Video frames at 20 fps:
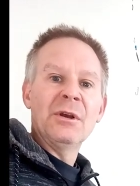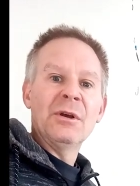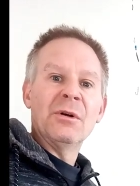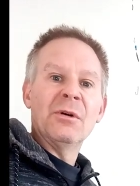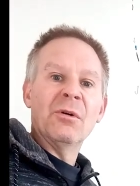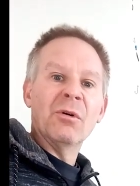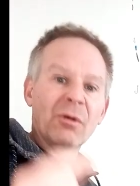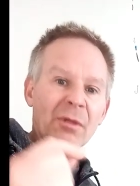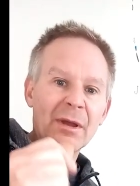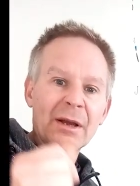
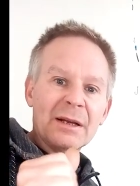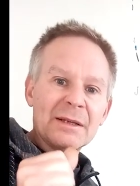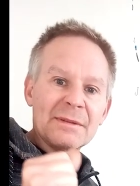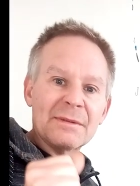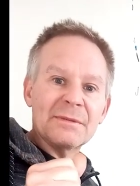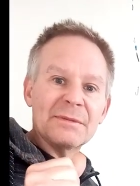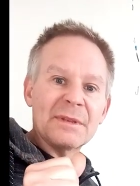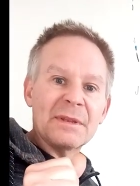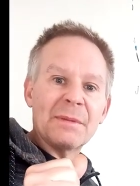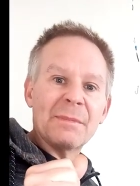or it
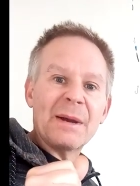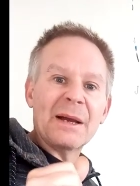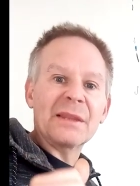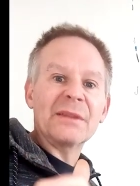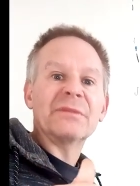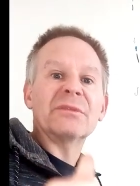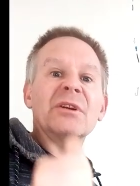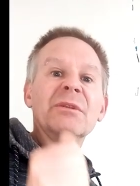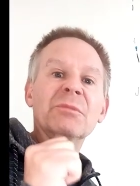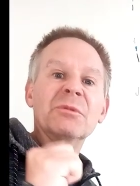was in the back of the
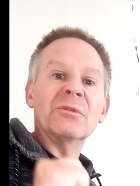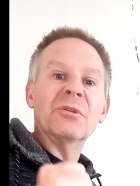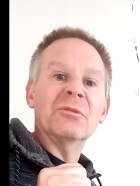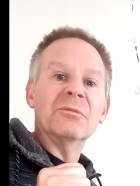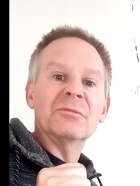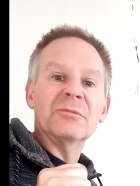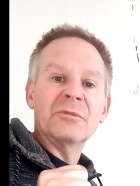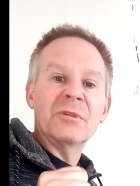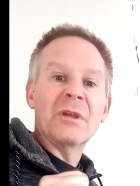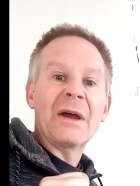throat but
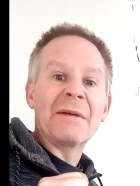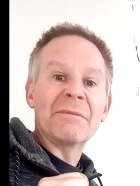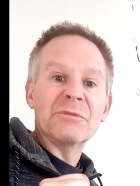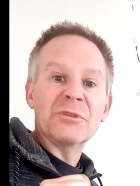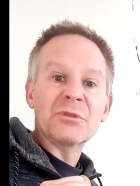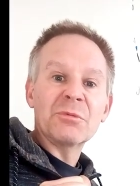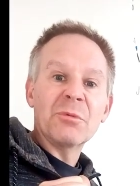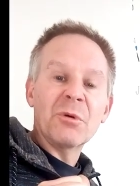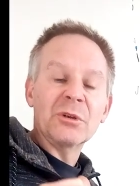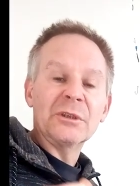not, they haven't
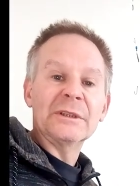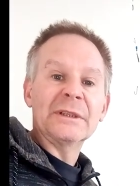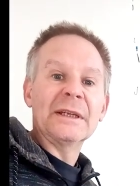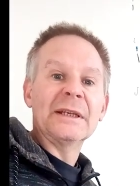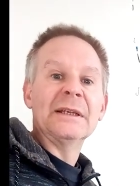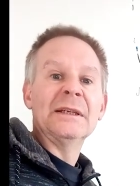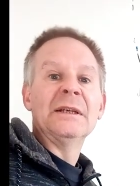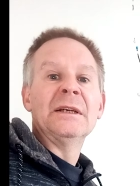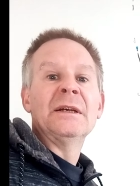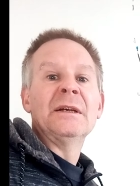swallowed it,